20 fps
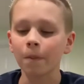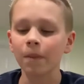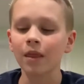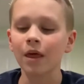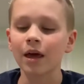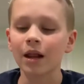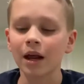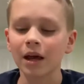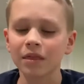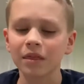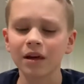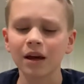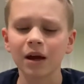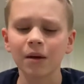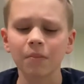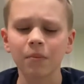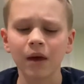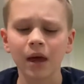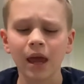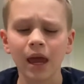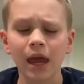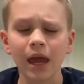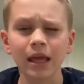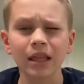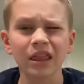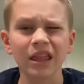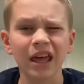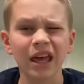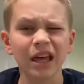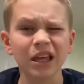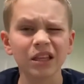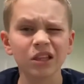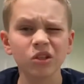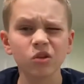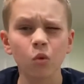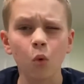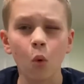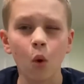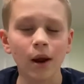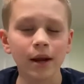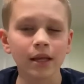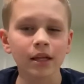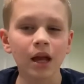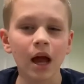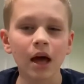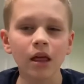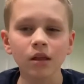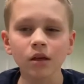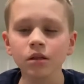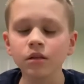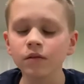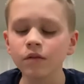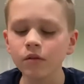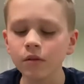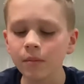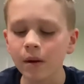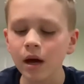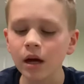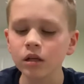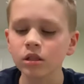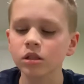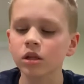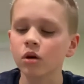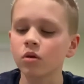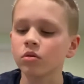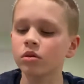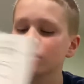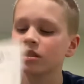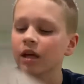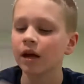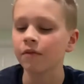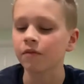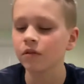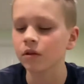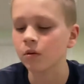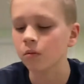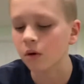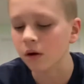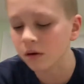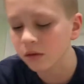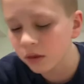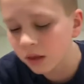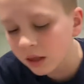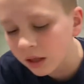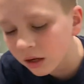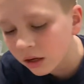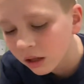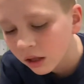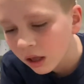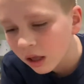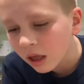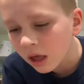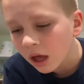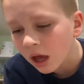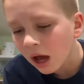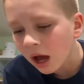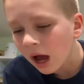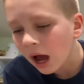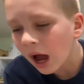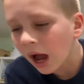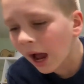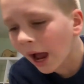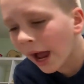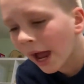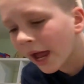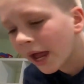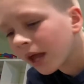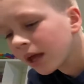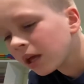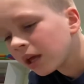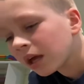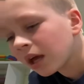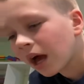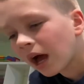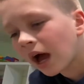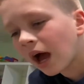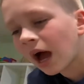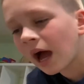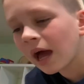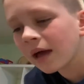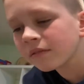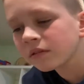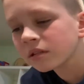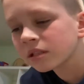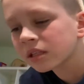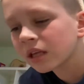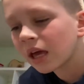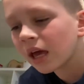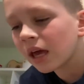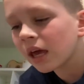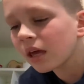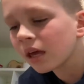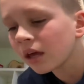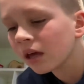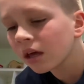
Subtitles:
And I think I paid like $20 for the box, so definitely worth it. I have to say,